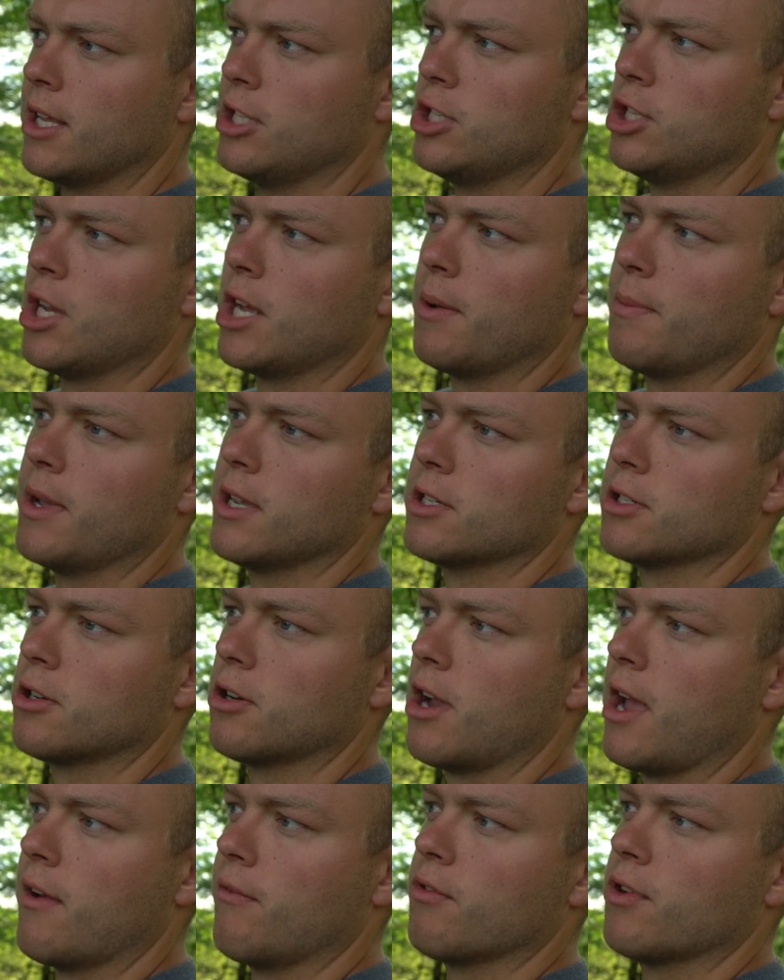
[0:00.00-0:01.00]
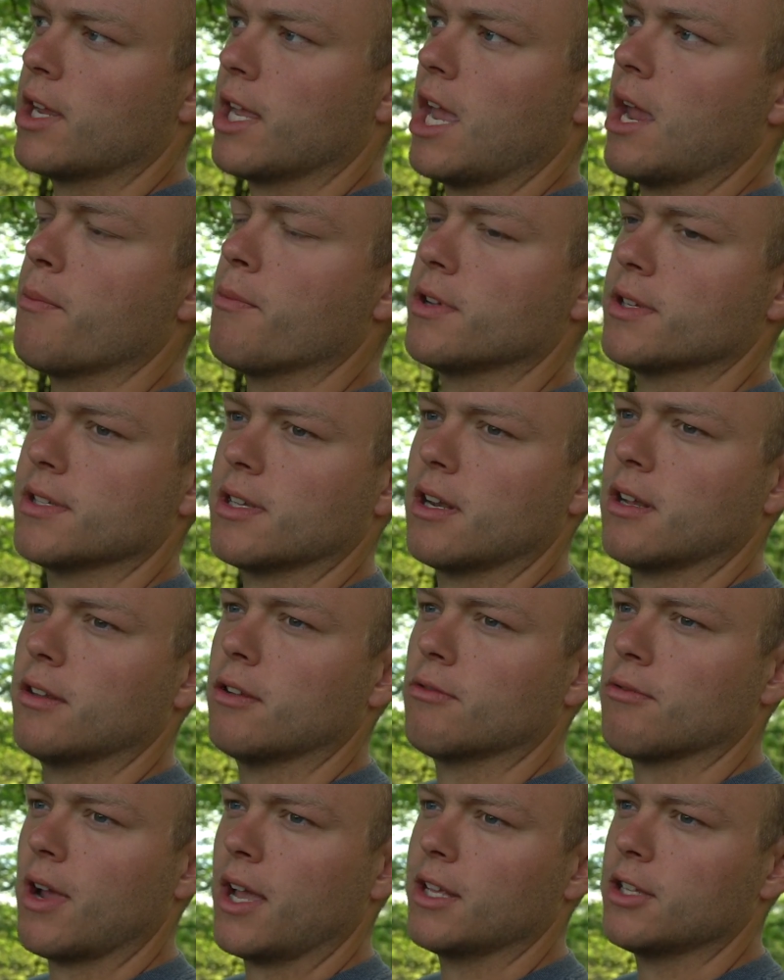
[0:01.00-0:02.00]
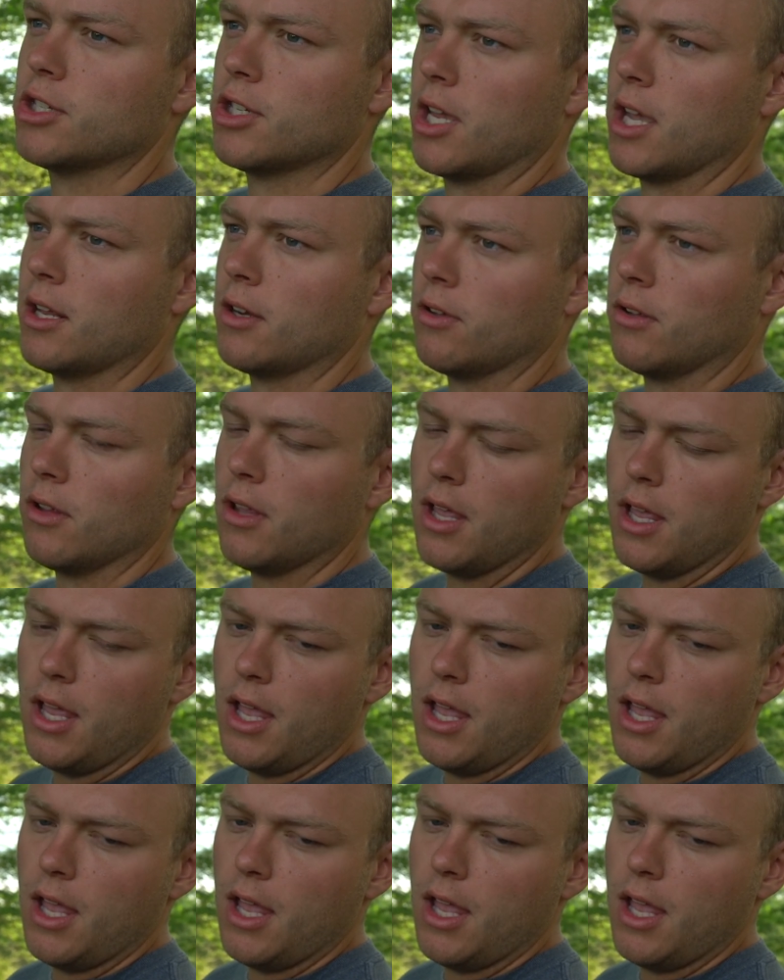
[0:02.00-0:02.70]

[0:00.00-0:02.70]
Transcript: because you got to make sure every camera is set on the right channel